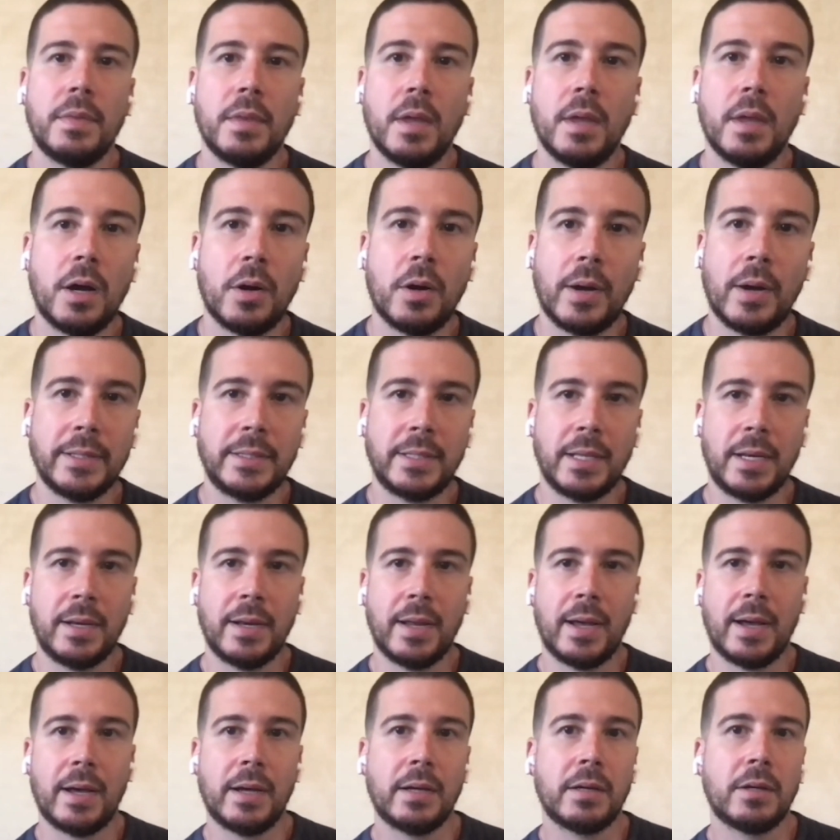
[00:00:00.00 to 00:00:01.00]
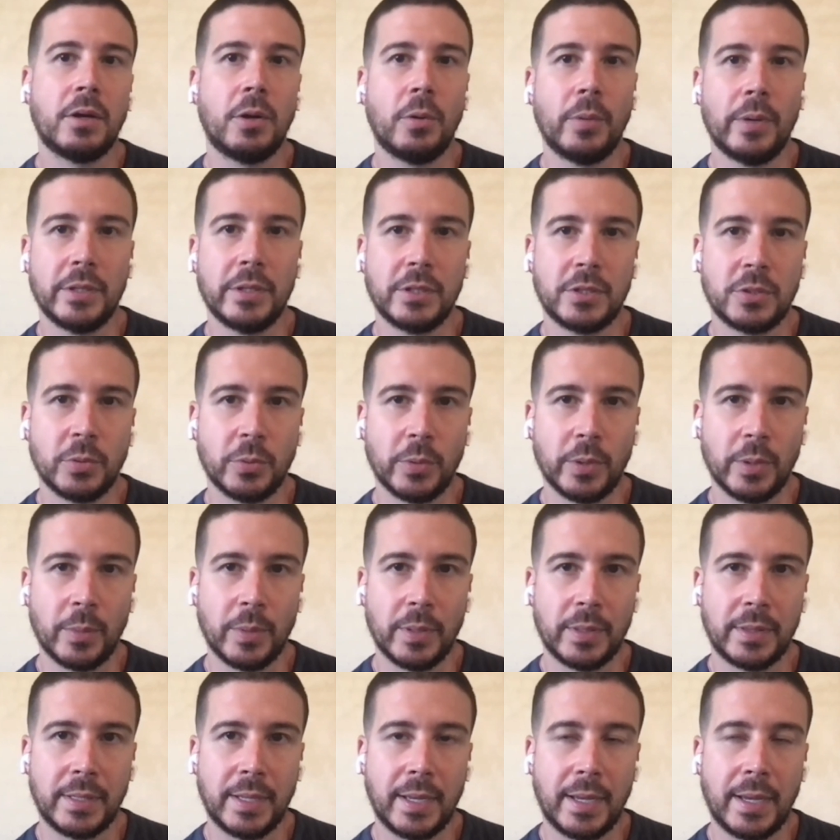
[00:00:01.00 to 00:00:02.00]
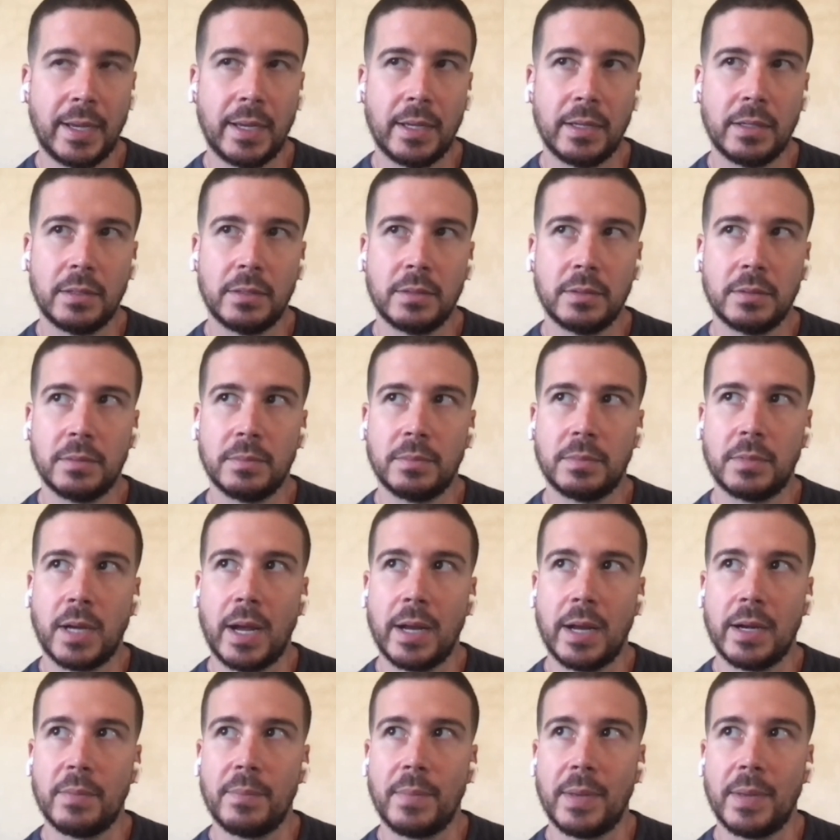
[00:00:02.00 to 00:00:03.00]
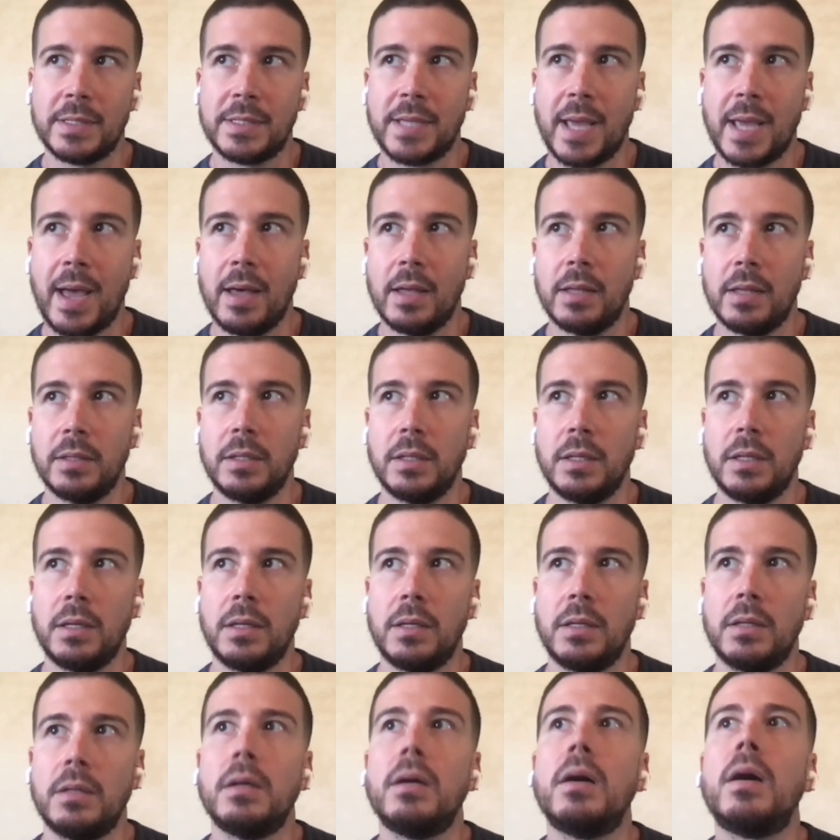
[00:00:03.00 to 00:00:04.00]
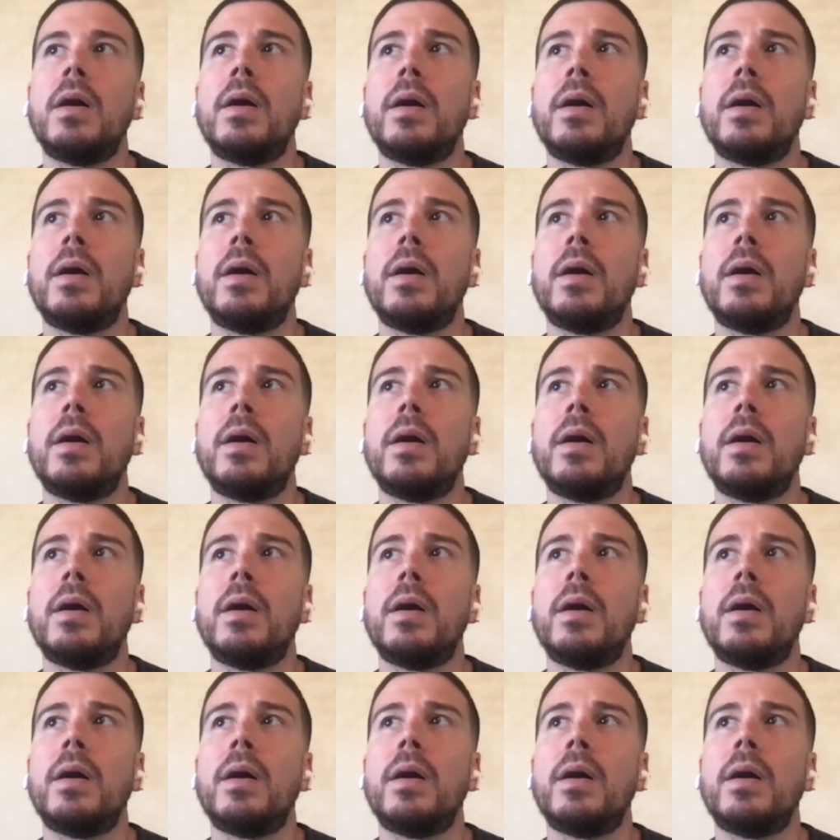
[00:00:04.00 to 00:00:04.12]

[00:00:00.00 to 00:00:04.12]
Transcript: No, I did not go into it with that kind of mentality.